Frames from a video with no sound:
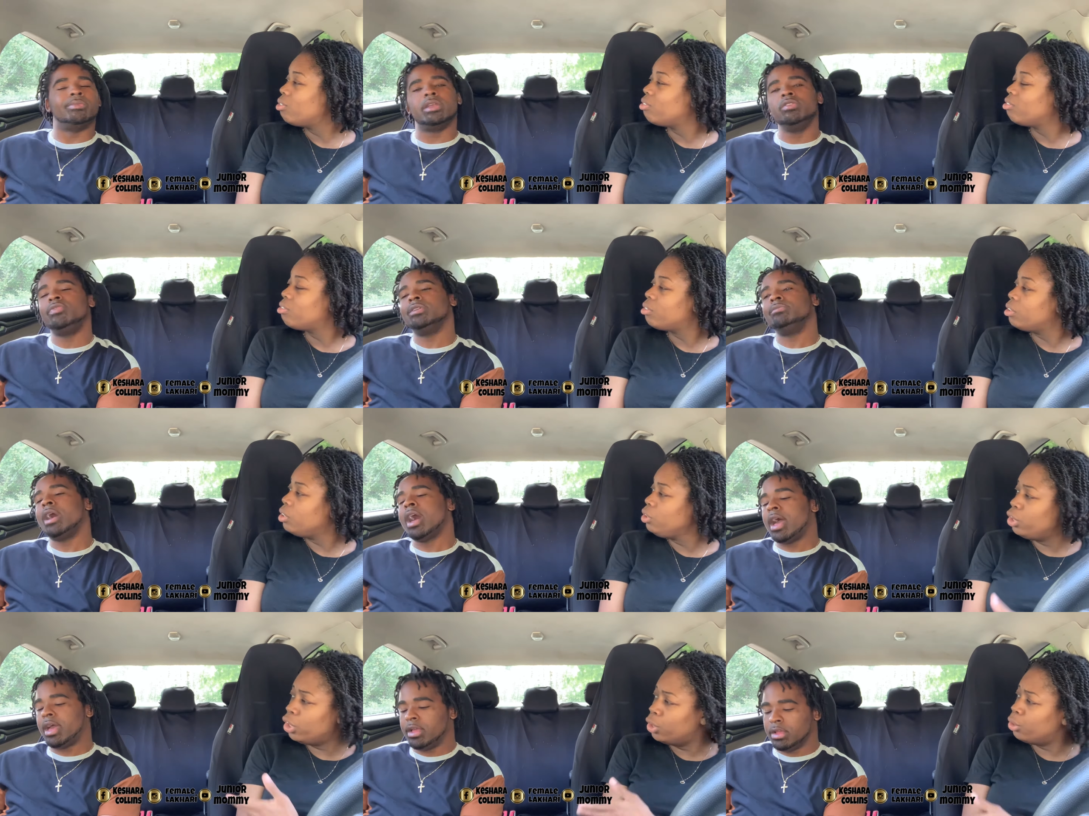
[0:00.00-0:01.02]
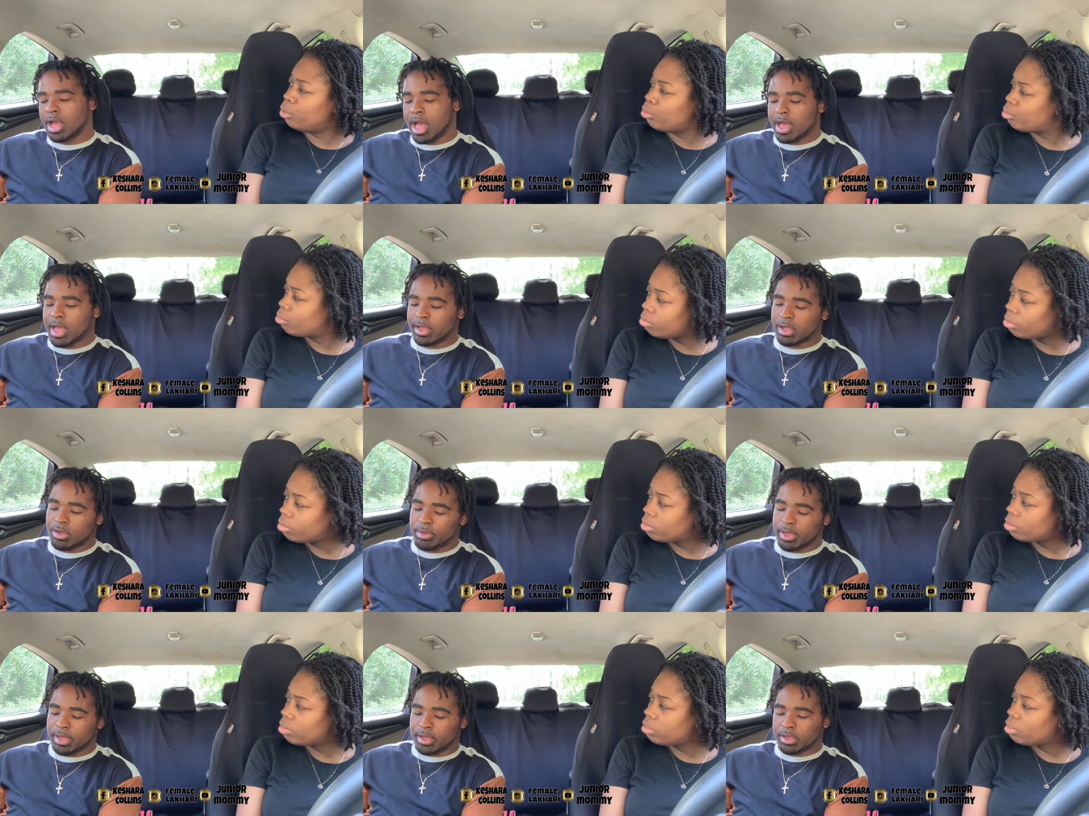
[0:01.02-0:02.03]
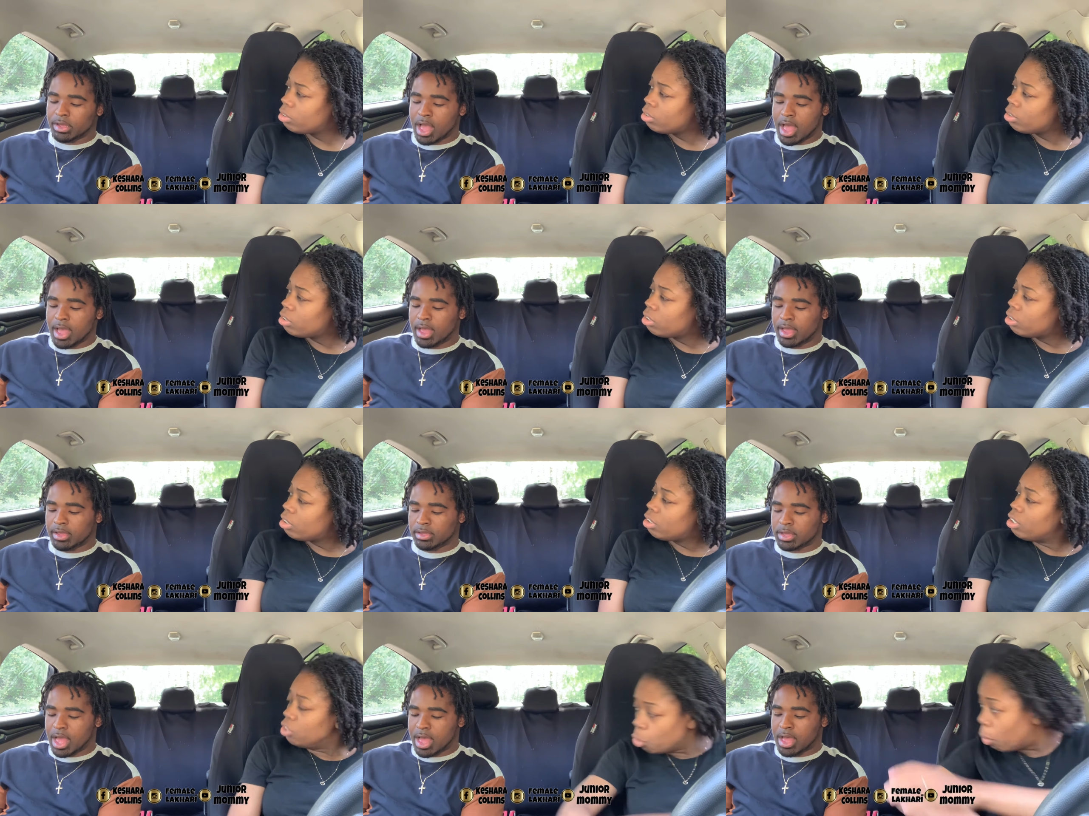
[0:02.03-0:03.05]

Speaker 1: man. You feel? All right, you. All right, go ahead. All right. All right. You